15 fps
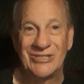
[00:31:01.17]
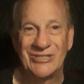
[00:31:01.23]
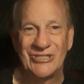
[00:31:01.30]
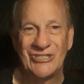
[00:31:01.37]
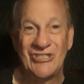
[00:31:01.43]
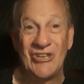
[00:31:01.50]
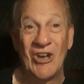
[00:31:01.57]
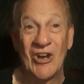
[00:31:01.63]

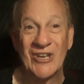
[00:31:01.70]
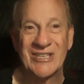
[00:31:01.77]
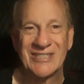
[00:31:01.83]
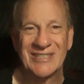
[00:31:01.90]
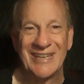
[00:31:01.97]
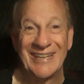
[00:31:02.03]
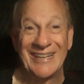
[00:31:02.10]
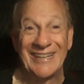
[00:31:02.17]

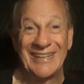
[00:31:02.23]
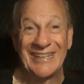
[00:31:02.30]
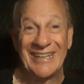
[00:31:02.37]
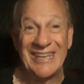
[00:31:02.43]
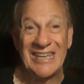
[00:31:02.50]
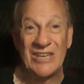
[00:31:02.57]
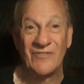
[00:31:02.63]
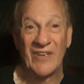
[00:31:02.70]
Just
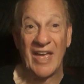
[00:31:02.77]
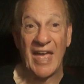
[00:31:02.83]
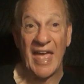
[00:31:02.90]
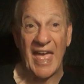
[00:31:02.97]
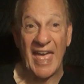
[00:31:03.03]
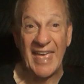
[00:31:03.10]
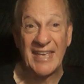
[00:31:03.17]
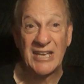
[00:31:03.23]
leave
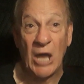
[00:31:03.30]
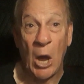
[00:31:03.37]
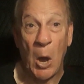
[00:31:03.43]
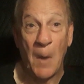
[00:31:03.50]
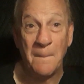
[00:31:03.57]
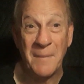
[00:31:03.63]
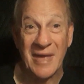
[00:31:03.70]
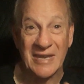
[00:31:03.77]
a
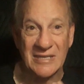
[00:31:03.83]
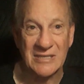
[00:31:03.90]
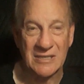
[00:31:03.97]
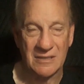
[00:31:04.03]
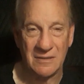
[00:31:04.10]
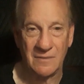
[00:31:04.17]
comment.